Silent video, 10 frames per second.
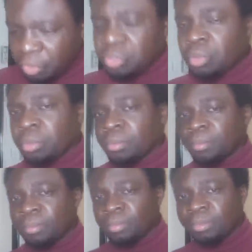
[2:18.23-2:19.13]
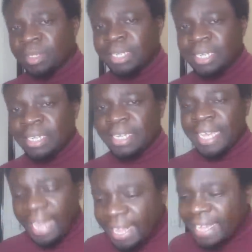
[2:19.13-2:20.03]
photo,
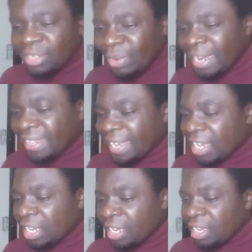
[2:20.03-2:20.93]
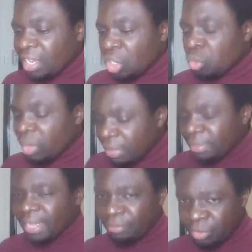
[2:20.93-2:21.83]
Kenyans went there to
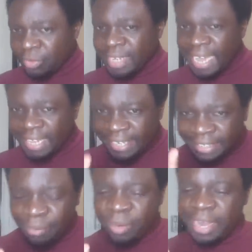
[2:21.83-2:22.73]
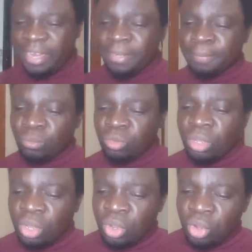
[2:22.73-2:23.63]
give their views. And there is someone
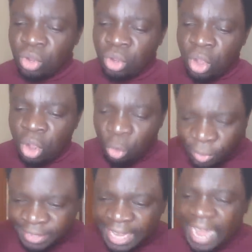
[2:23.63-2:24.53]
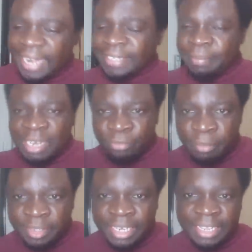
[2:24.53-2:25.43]
who shared some
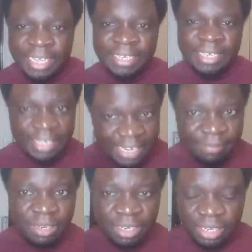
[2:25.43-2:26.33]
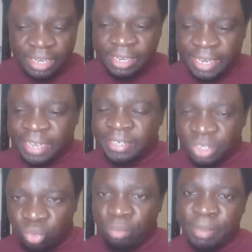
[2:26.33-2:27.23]
information that Dennis
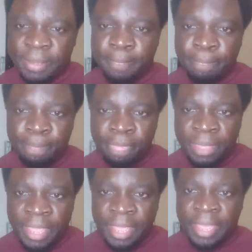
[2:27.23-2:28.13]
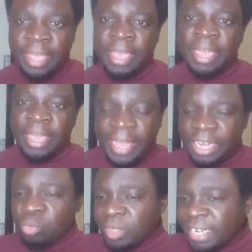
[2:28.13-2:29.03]
Itumbi
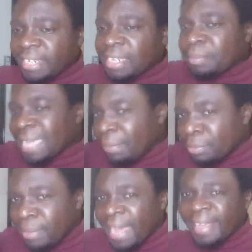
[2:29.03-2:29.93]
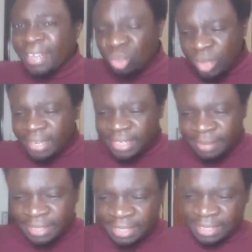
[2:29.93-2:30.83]
had tweeted sometimes back in
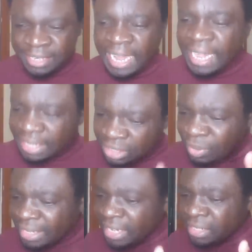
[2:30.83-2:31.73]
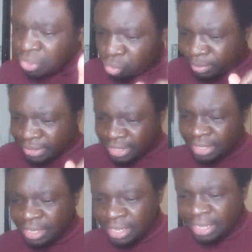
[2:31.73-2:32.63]
2017. And this is what Dennis Itumbi
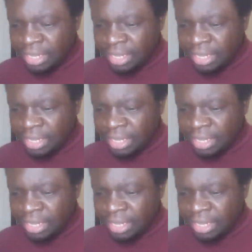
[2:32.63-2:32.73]
said.